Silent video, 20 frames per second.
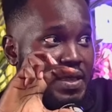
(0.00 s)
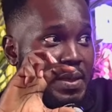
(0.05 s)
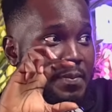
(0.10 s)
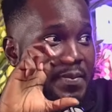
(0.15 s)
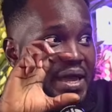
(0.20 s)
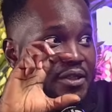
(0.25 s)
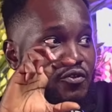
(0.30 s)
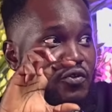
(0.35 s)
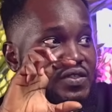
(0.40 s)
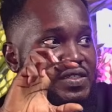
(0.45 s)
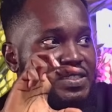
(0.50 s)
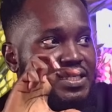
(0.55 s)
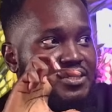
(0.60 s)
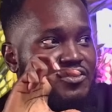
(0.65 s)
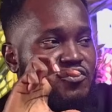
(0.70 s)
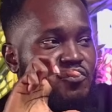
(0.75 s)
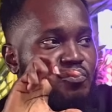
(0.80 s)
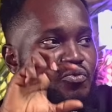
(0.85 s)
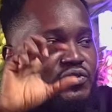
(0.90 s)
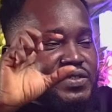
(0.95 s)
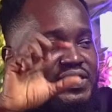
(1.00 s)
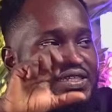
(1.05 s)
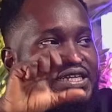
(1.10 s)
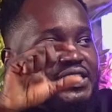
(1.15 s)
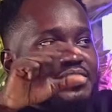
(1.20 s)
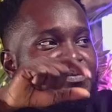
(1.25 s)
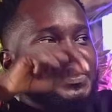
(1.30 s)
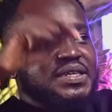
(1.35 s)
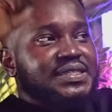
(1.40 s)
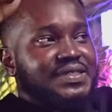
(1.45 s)
but those days Bruce Lee
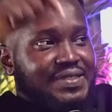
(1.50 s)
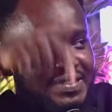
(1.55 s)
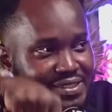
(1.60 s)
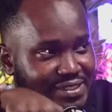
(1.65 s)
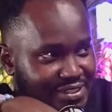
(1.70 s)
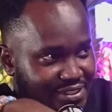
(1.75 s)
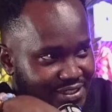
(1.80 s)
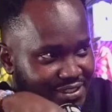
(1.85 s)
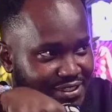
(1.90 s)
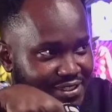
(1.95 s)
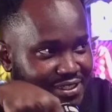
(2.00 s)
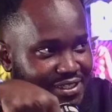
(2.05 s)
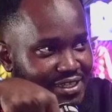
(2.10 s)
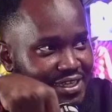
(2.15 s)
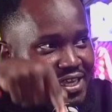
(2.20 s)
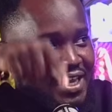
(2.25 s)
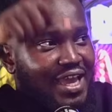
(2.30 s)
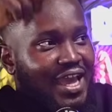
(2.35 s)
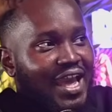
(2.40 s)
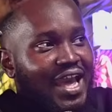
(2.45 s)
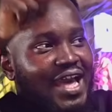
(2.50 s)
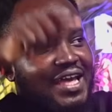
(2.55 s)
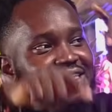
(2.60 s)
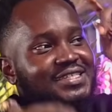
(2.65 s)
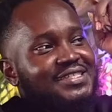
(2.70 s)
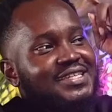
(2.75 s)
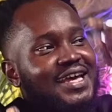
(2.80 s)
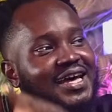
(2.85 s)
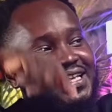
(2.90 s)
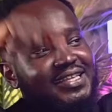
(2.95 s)
ni be si
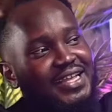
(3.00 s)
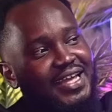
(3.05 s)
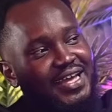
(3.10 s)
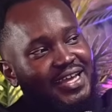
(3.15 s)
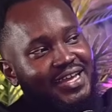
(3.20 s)
ansana